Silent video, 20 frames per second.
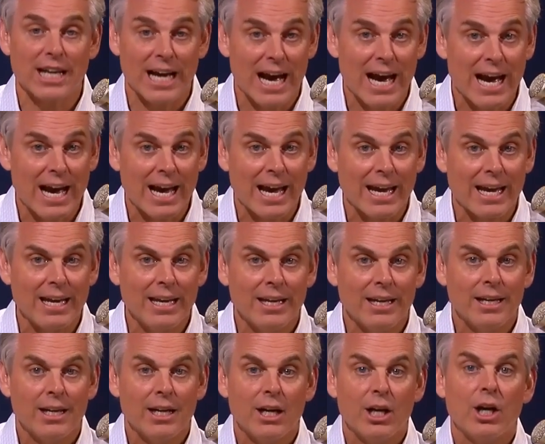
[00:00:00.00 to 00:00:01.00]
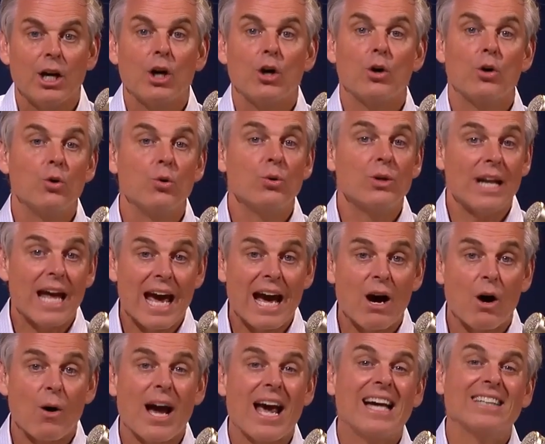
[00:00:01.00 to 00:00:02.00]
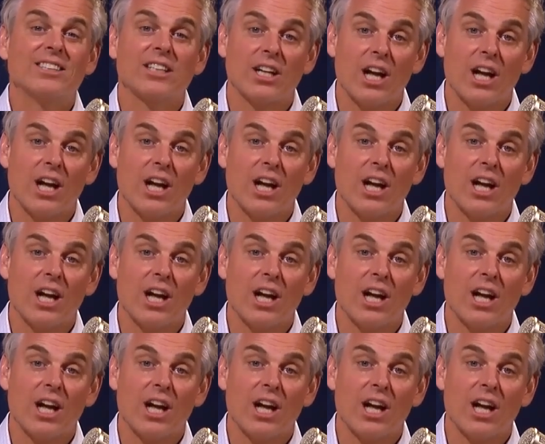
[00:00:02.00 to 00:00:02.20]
guy who now has